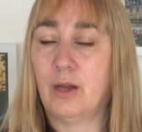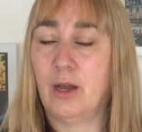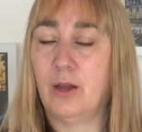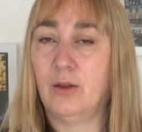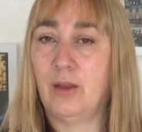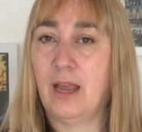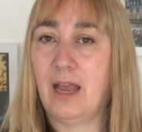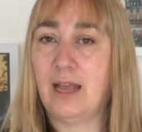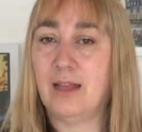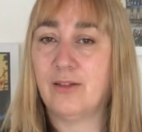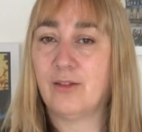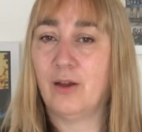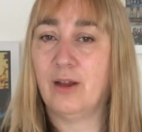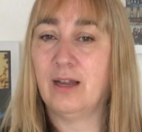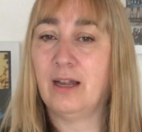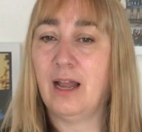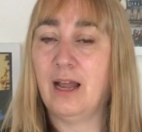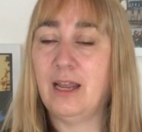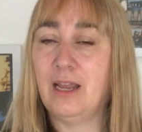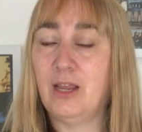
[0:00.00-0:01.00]
Okay, so
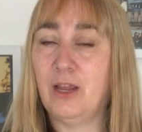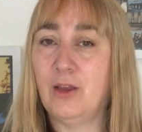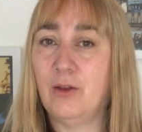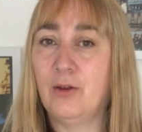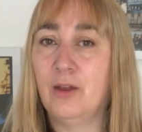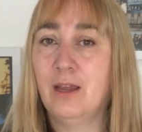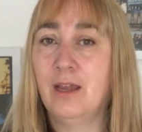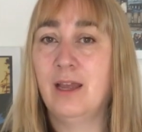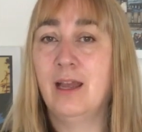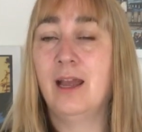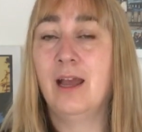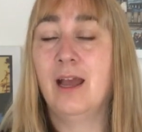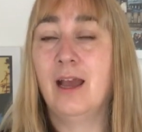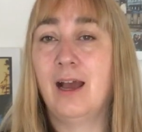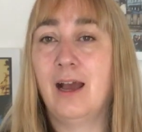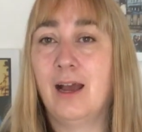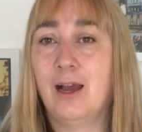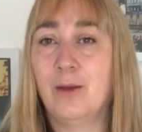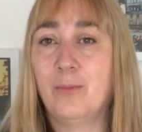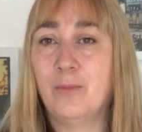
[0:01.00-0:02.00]
I'd like you,
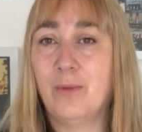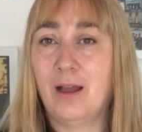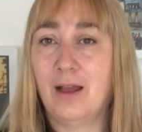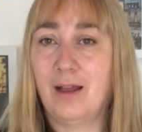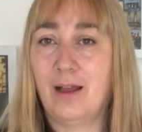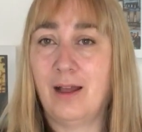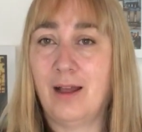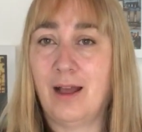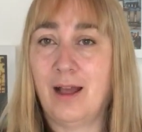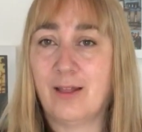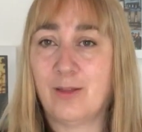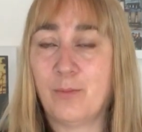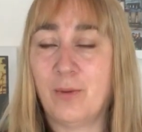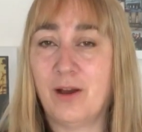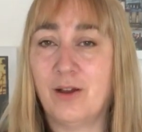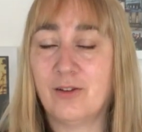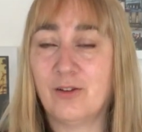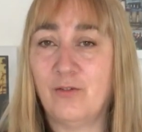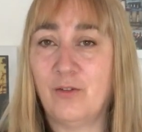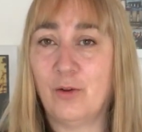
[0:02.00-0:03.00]
as
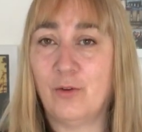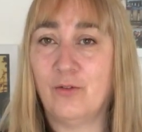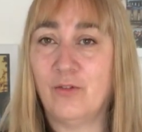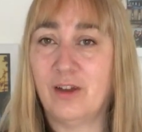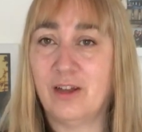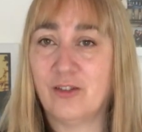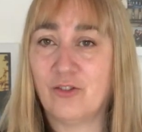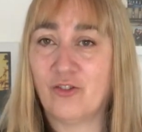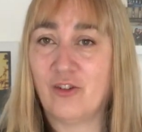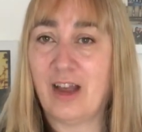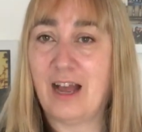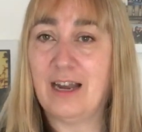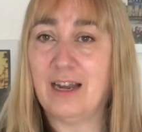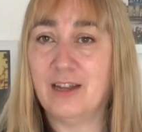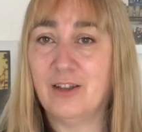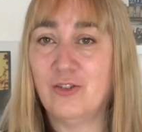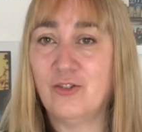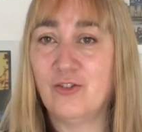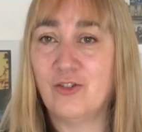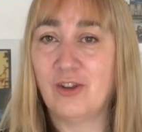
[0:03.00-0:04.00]
part of your first
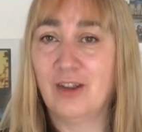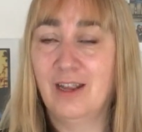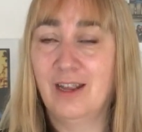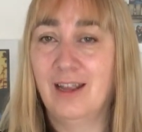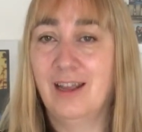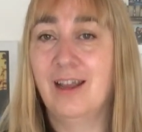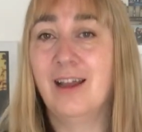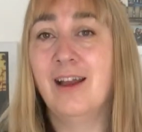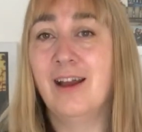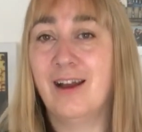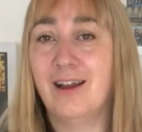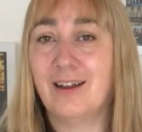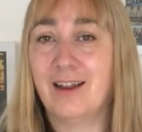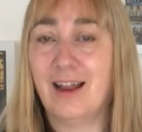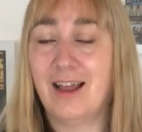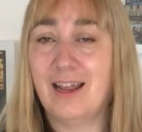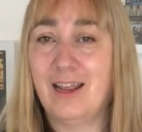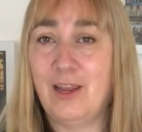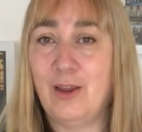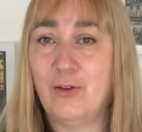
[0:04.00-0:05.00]
challenge, I'd
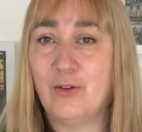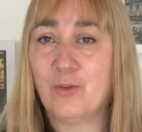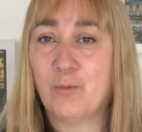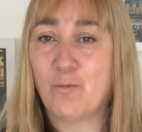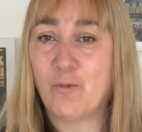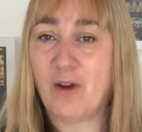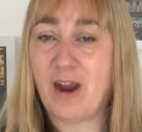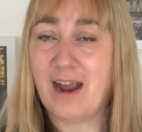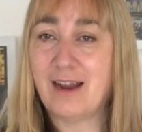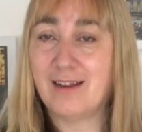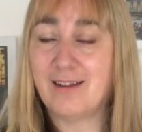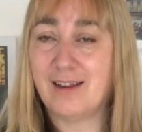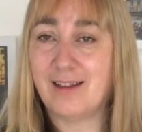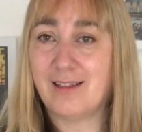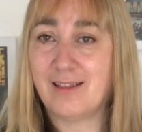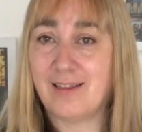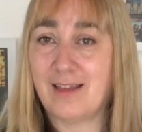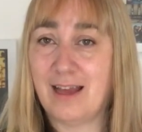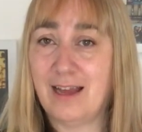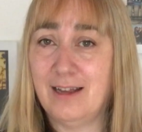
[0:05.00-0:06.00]
like you to
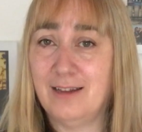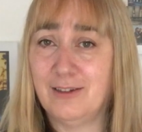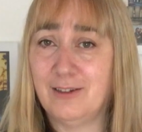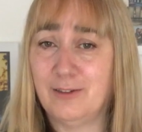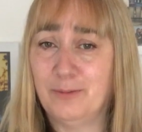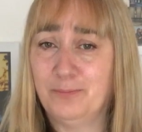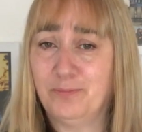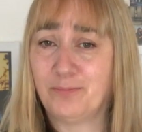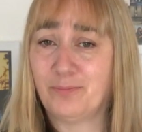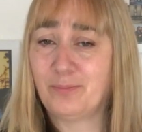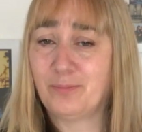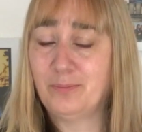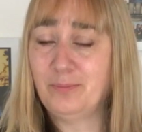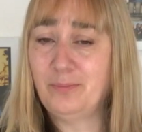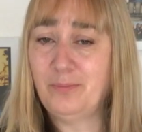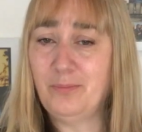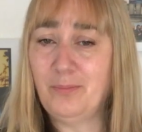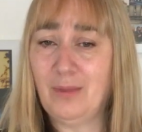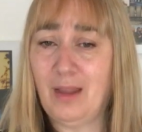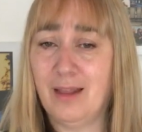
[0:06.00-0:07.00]
practice that
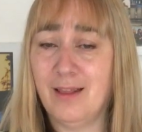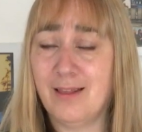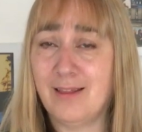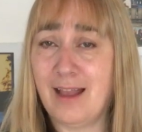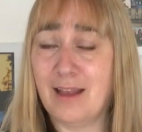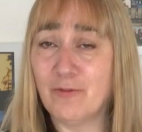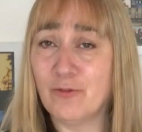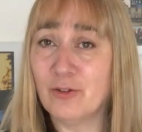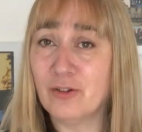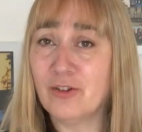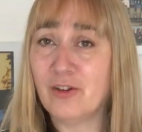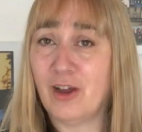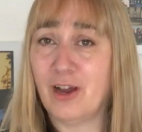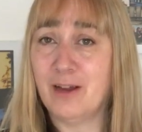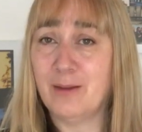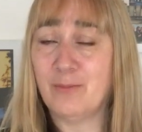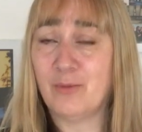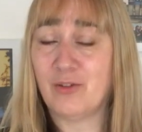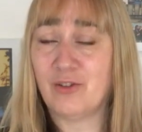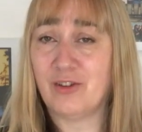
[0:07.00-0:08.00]
several
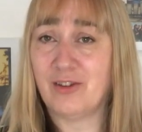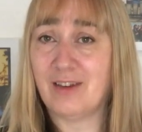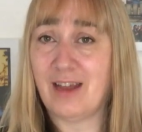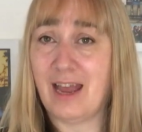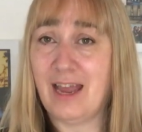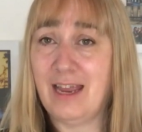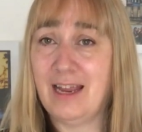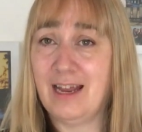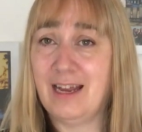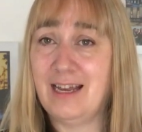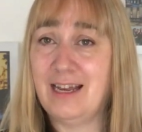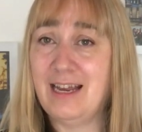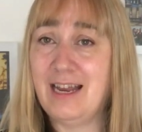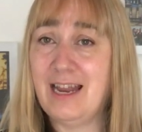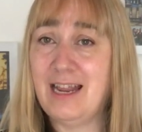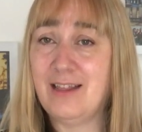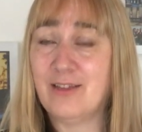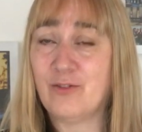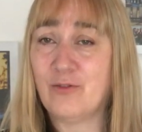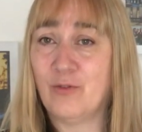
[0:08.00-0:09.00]
times today, at
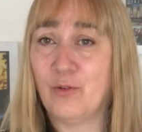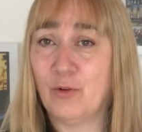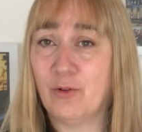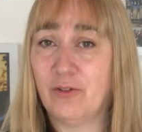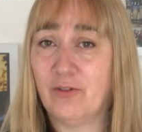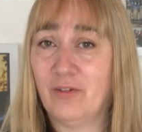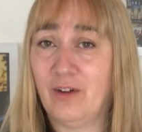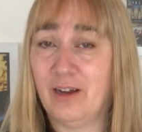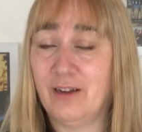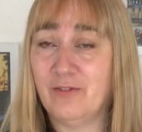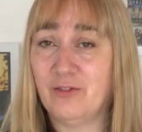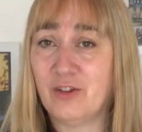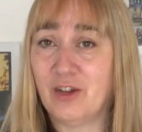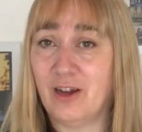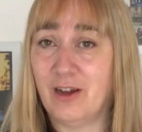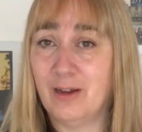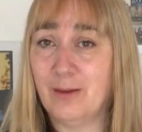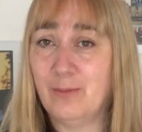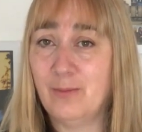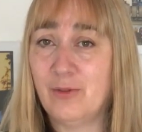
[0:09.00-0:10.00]
least 4 or 5
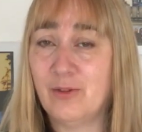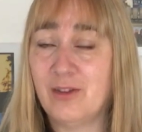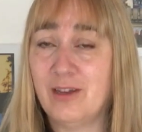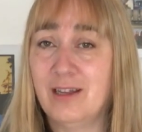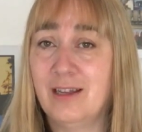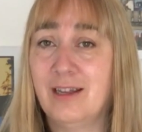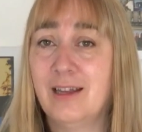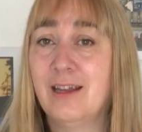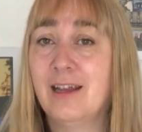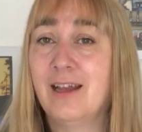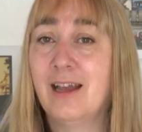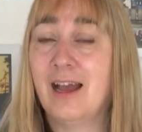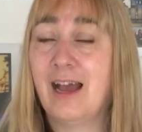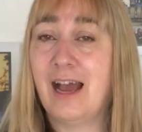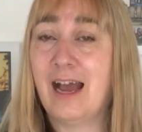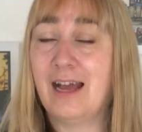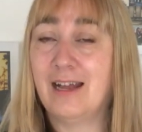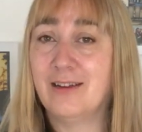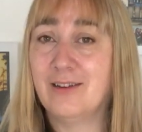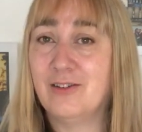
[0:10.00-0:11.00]
times.
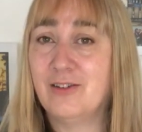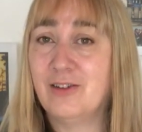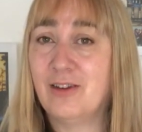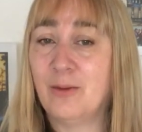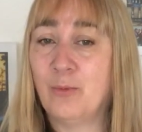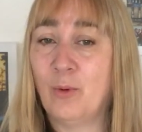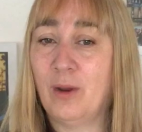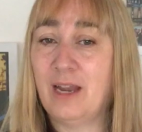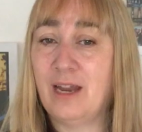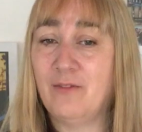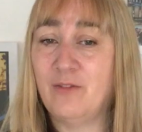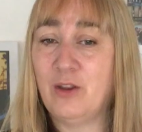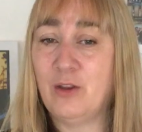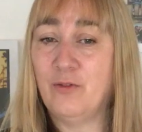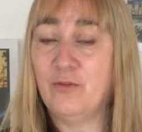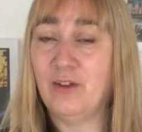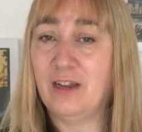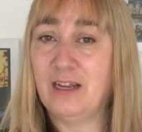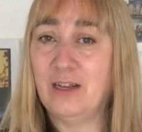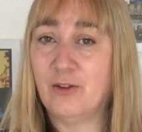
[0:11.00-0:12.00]
And whenever
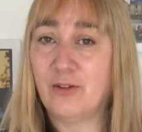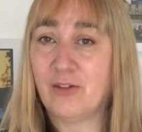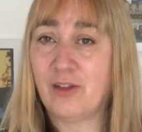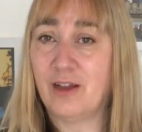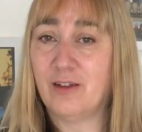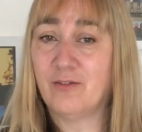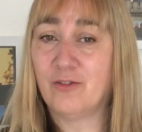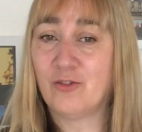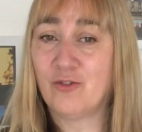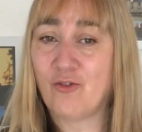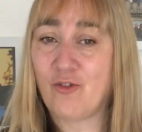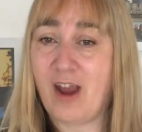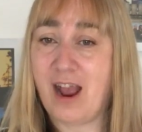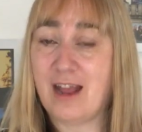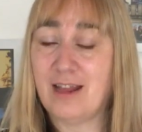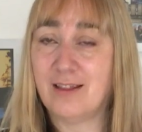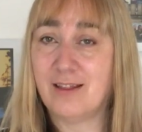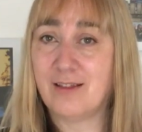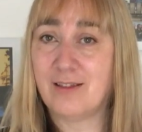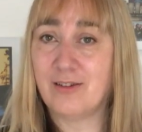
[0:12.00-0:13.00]
you feel yourself
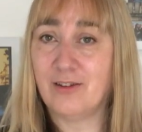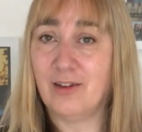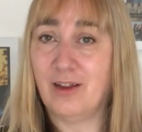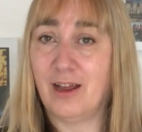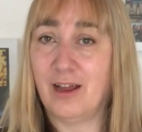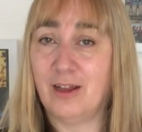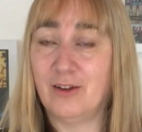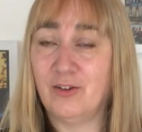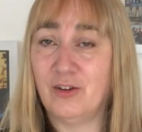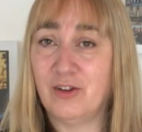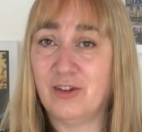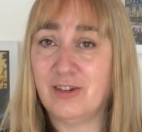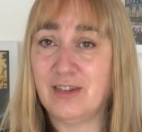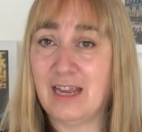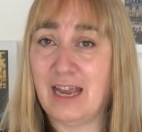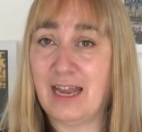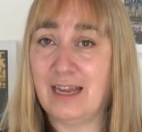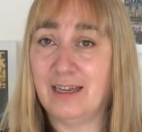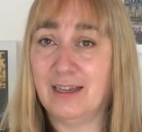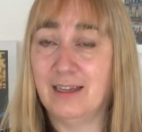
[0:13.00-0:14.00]
stressed, do it
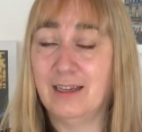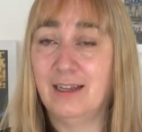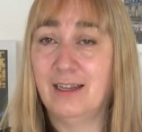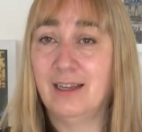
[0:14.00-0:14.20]
again.